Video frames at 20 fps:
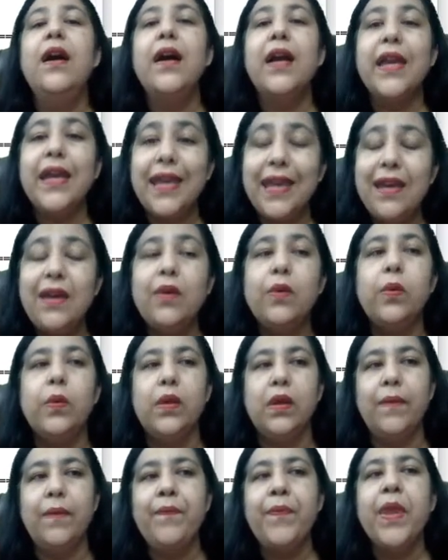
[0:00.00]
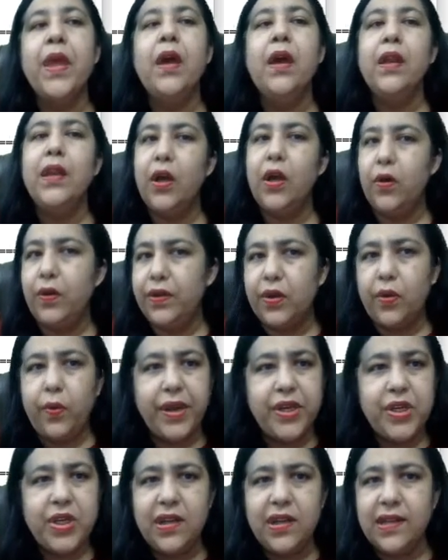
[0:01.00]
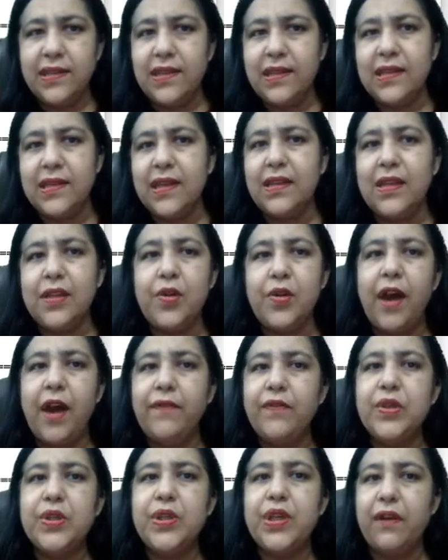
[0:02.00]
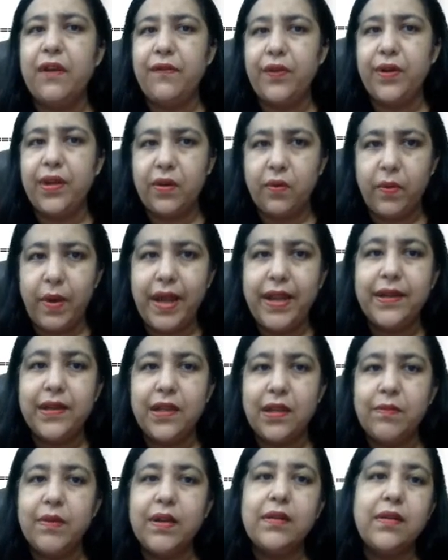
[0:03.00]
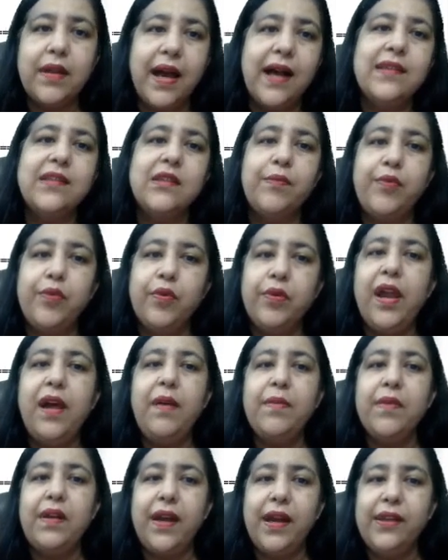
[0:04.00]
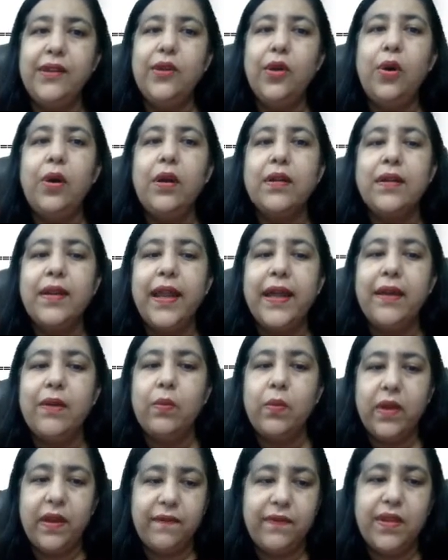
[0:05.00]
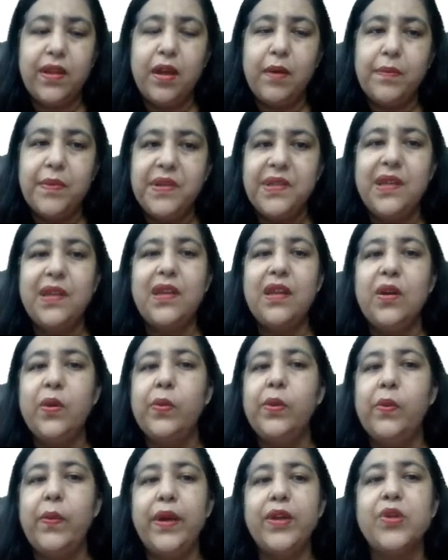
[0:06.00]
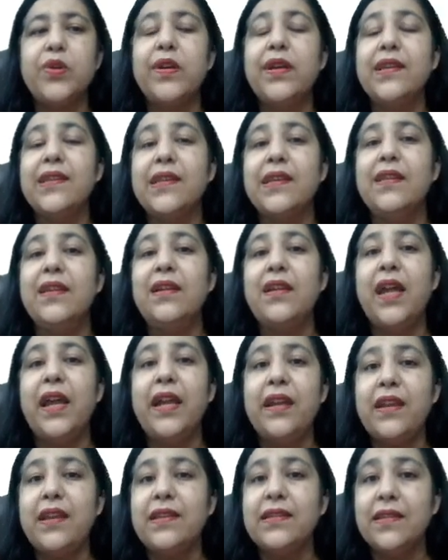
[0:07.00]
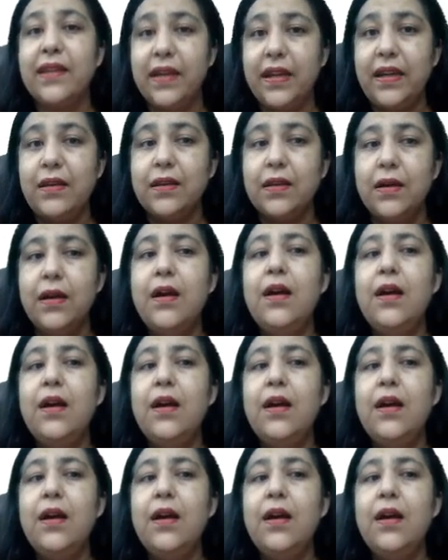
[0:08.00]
equal. Now, the question doesn't say that you have to check for equality, but as a programmer, I thought, like, if the numbers are equal, why should I say that 90 is greater?